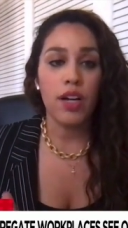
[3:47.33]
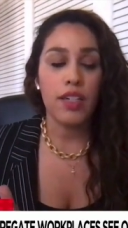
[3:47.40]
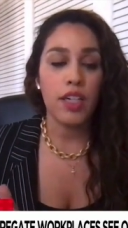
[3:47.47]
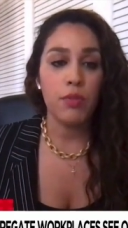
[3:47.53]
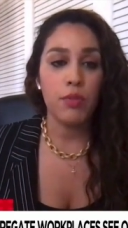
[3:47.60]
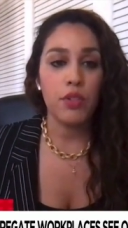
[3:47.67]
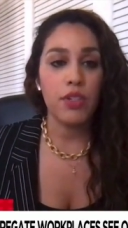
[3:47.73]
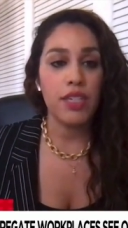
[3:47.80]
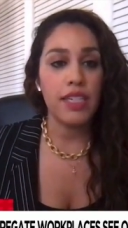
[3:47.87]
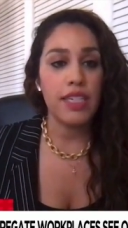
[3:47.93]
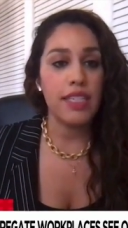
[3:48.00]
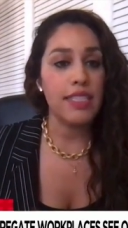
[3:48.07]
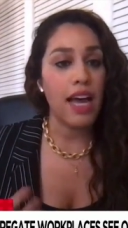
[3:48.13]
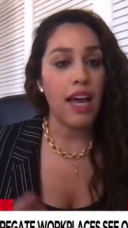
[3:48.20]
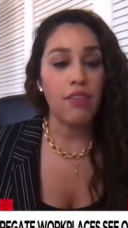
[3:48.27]

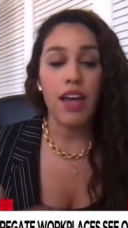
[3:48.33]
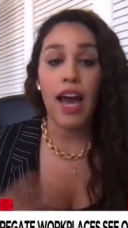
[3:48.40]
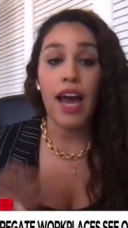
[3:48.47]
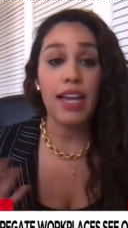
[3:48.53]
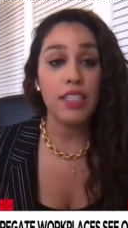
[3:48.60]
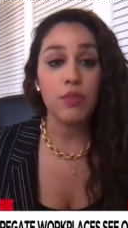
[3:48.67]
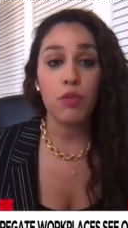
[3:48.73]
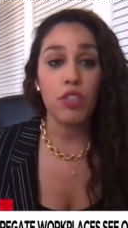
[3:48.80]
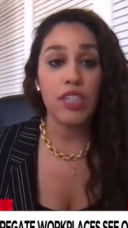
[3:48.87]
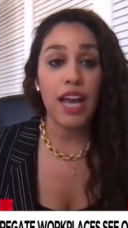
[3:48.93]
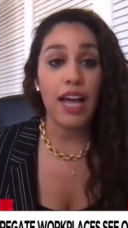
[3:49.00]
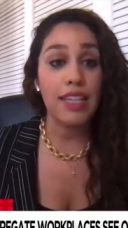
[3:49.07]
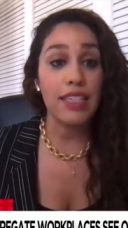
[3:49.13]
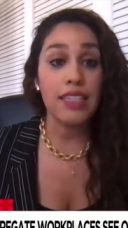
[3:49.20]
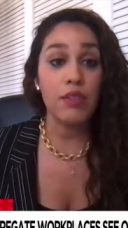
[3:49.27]
communities have the highest
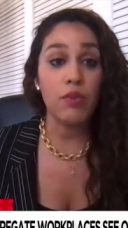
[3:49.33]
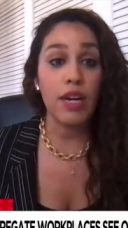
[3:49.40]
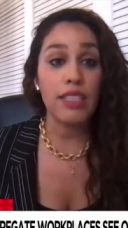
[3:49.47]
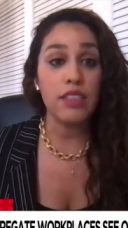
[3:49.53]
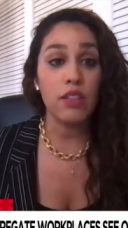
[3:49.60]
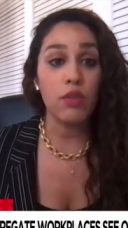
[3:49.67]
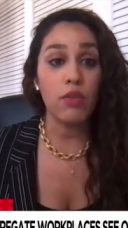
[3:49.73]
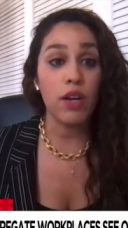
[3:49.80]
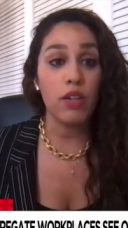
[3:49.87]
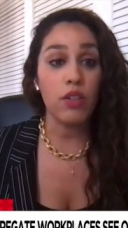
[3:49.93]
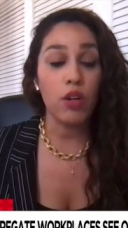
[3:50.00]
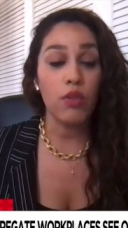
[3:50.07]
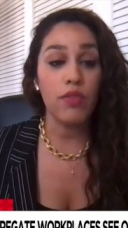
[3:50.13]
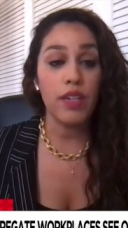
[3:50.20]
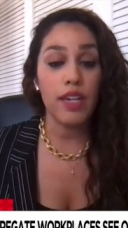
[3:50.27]
mortality rates around
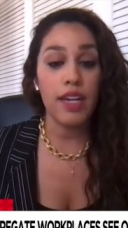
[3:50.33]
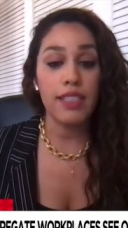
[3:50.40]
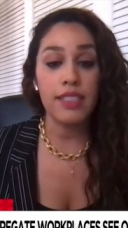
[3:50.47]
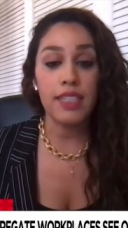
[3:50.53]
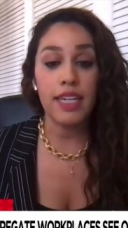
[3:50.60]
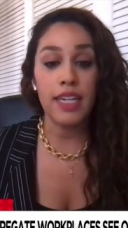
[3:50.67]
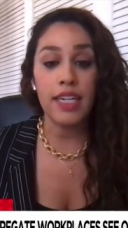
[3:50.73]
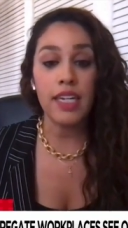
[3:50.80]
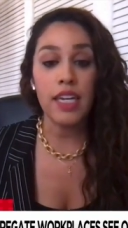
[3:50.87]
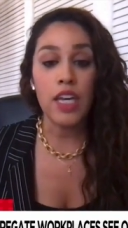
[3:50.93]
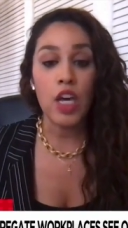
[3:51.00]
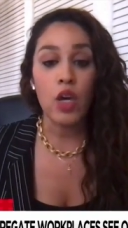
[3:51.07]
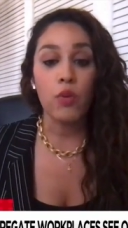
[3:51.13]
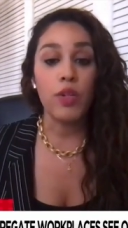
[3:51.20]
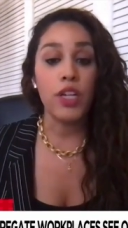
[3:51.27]
COVID-19.
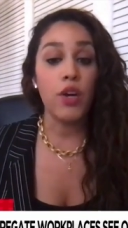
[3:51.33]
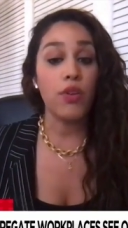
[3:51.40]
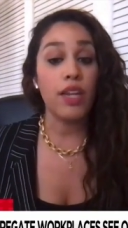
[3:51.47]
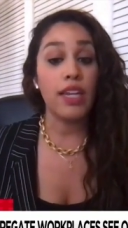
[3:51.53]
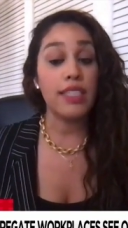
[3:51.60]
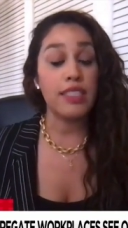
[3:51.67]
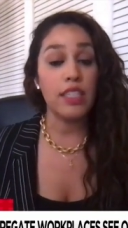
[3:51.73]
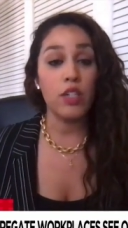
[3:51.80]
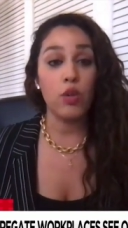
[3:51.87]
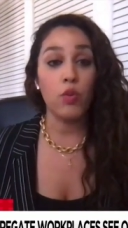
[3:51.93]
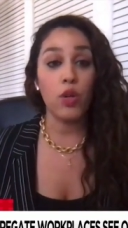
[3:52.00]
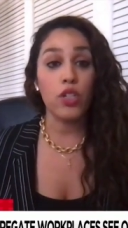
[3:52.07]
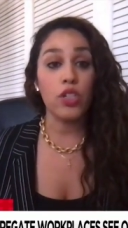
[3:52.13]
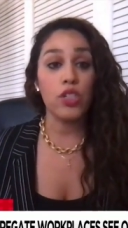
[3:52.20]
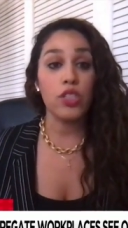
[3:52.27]
We know that Latino
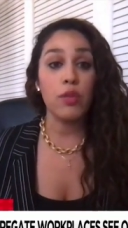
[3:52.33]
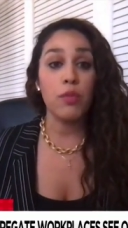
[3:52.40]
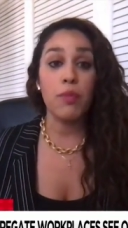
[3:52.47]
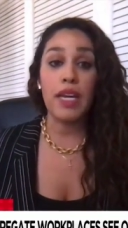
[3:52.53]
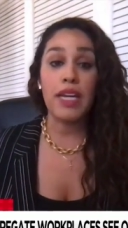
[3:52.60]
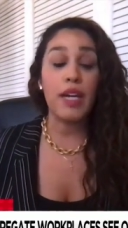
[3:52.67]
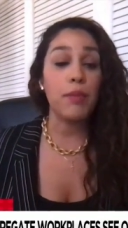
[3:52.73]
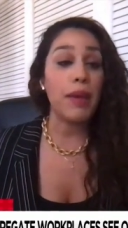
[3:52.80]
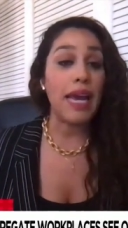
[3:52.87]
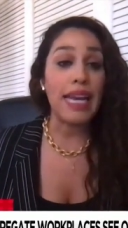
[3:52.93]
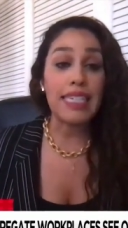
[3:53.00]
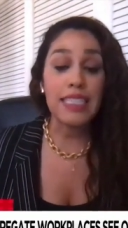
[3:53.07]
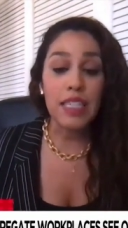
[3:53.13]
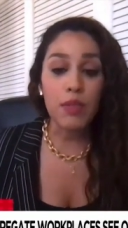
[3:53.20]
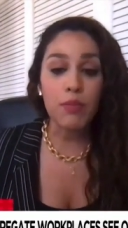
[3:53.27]
workers make up
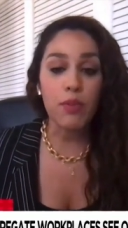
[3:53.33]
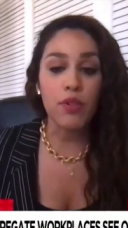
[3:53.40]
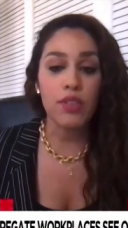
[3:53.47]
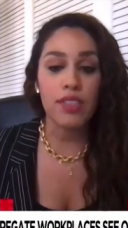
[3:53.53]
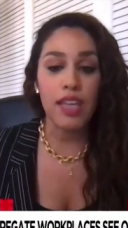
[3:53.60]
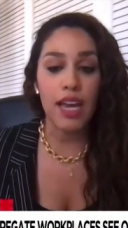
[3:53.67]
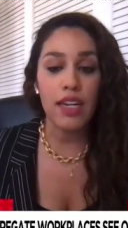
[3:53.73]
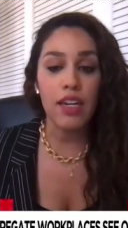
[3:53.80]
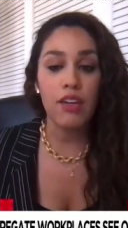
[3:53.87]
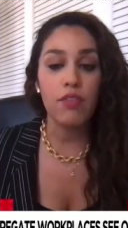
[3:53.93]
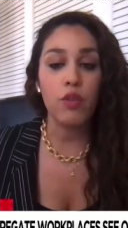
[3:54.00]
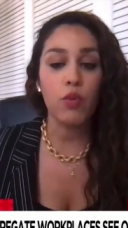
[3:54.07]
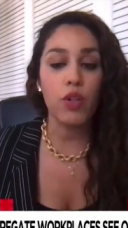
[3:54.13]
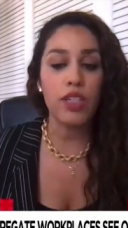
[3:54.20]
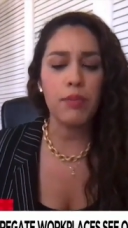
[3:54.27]
18% of the
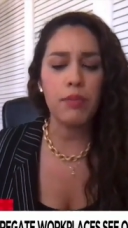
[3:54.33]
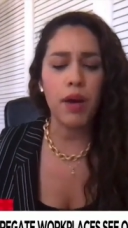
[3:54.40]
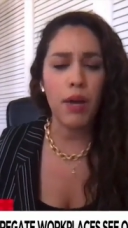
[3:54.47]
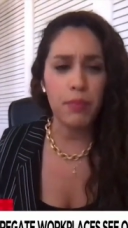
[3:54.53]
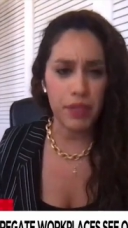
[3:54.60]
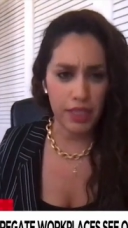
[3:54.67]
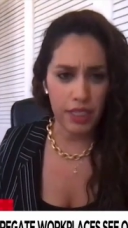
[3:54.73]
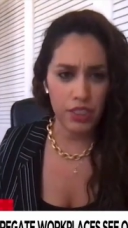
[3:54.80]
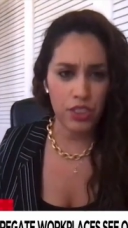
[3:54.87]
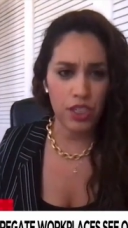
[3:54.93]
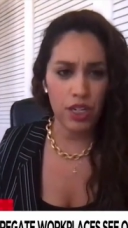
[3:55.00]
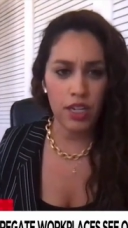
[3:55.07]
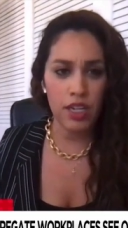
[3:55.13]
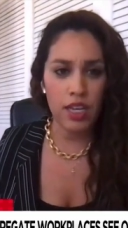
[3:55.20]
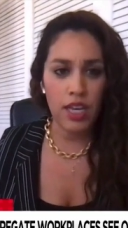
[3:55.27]
working population,
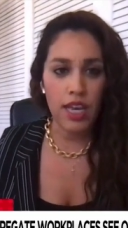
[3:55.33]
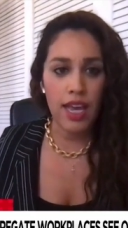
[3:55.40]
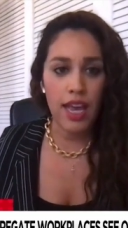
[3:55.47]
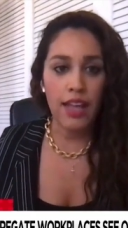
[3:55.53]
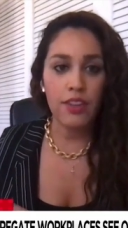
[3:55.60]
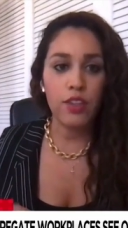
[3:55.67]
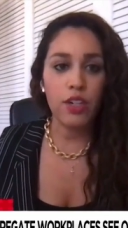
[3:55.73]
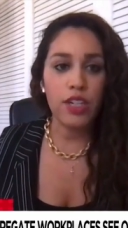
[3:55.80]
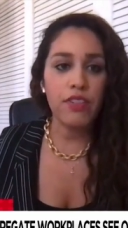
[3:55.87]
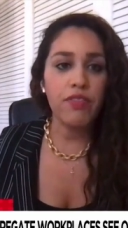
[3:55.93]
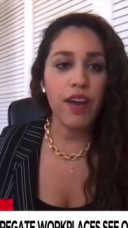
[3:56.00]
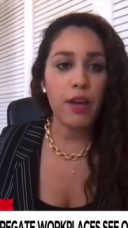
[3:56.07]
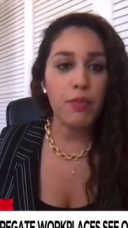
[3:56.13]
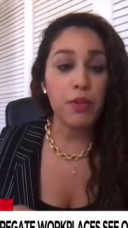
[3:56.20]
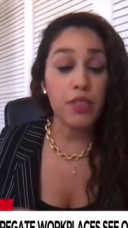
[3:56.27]
and
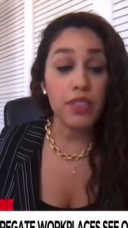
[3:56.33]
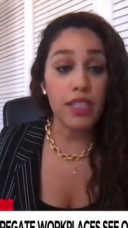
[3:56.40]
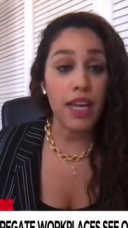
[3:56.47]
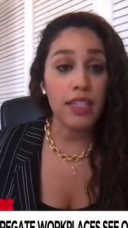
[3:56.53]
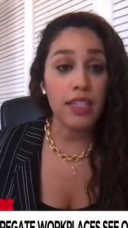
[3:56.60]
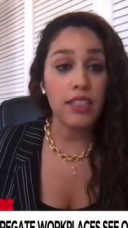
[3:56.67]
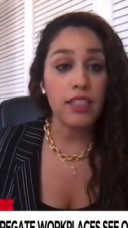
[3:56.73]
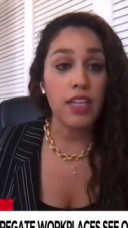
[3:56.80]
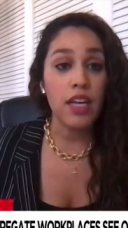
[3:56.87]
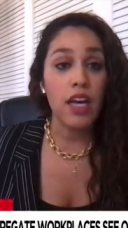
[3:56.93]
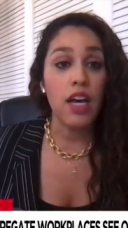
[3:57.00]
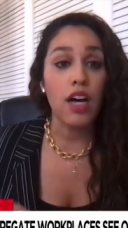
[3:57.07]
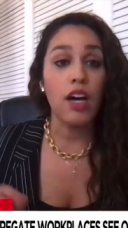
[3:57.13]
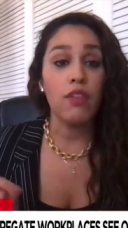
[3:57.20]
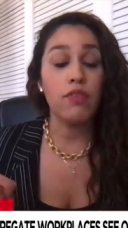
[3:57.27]
35%
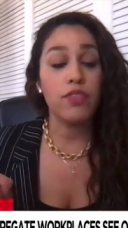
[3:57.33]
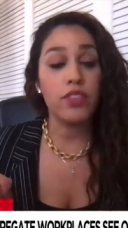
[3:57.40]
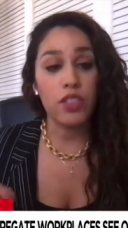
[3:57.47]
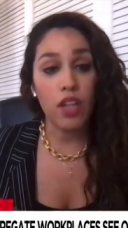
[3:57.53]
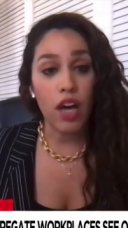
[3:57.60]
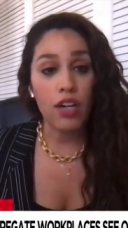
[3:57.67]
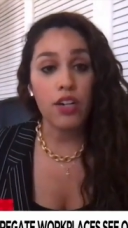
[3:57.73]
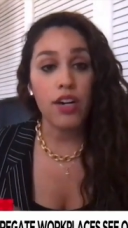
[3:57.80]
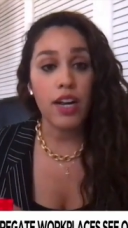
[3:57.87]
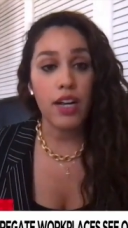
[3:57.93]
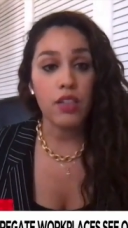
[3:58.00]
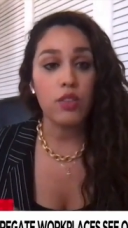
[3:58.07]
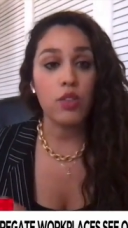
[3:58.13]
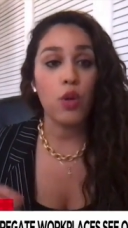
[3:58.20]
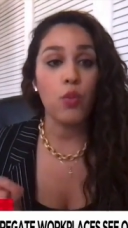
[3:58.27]
of
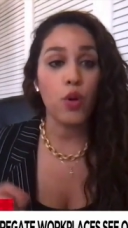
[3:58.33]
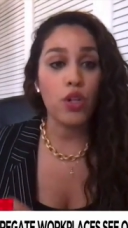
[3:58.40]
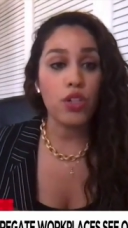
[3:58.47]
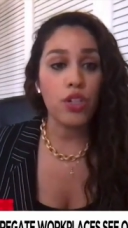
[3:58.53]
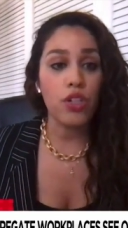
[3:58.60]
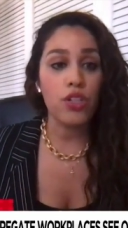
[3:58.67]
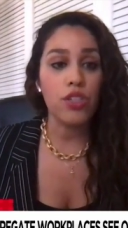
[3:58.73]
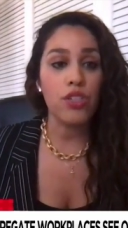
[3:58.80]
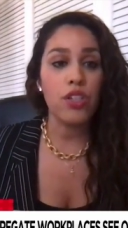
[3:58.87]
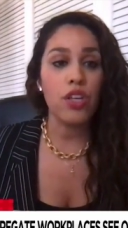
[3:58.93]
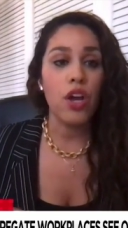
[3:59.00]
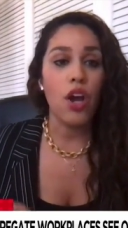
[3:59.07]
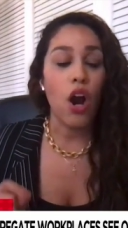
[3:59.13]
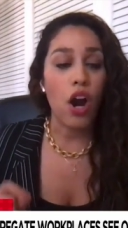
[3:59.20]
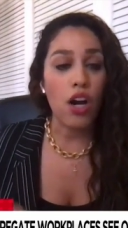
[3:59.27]
slaughterhouse workers
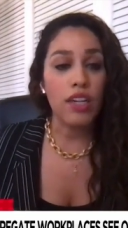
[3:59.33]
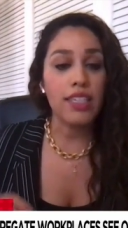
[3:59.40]
are